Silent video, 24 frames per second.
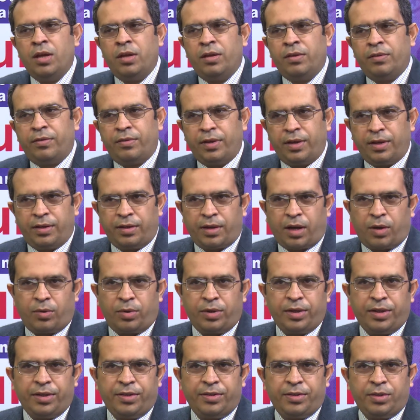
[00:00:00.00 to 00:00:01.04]
See,
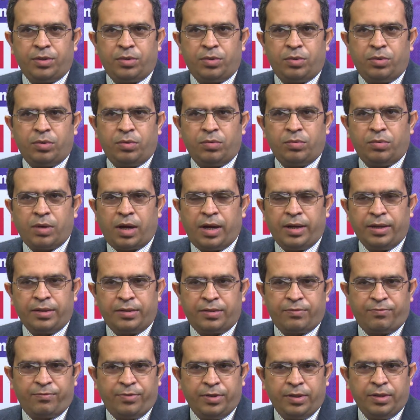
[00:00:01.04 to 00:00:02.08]
nowadays, you know, I
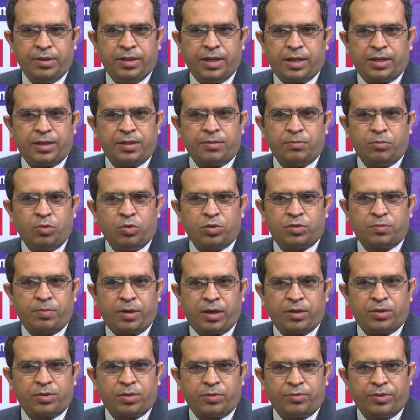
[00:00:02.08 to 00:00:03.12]
feel that in most
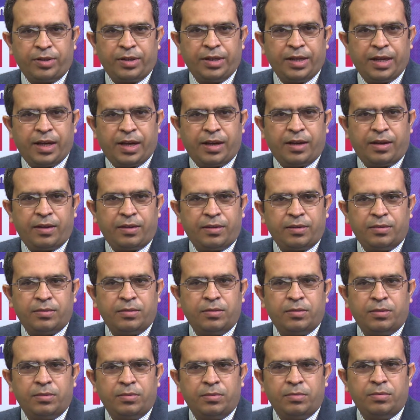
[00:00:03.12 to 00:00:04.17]
parts of India,
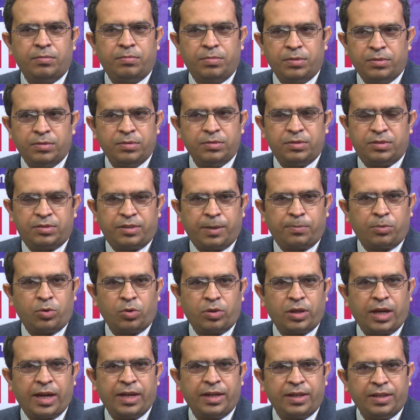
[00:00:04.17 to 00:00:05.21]

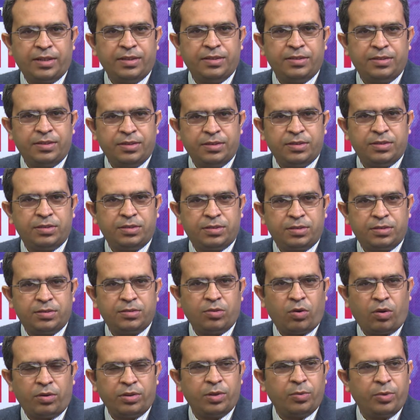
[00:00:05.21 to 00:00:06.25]
streptokinase is
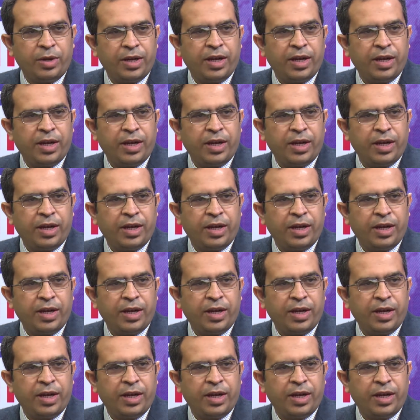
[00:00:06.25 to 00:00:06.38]
on the way